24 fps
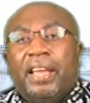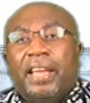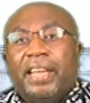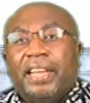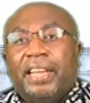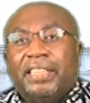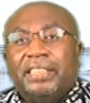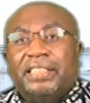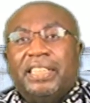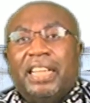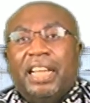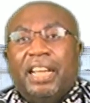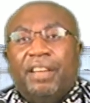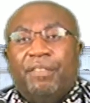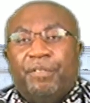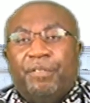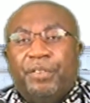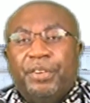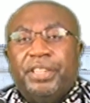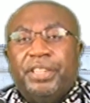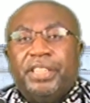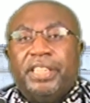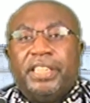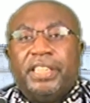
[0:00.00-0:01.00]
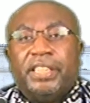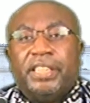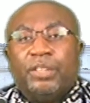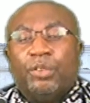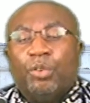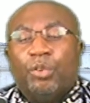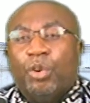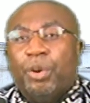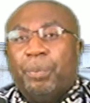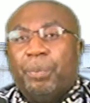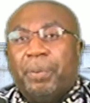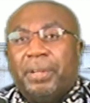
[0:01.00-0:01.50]
Elder Afriye,
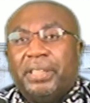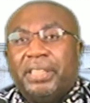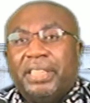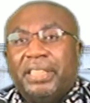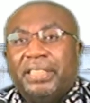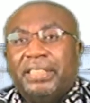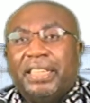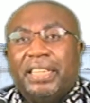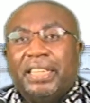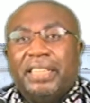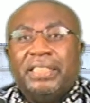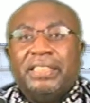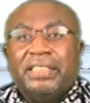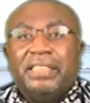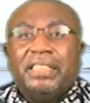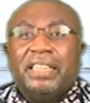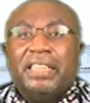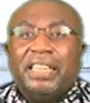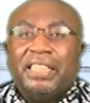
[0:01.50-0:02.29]
who represented,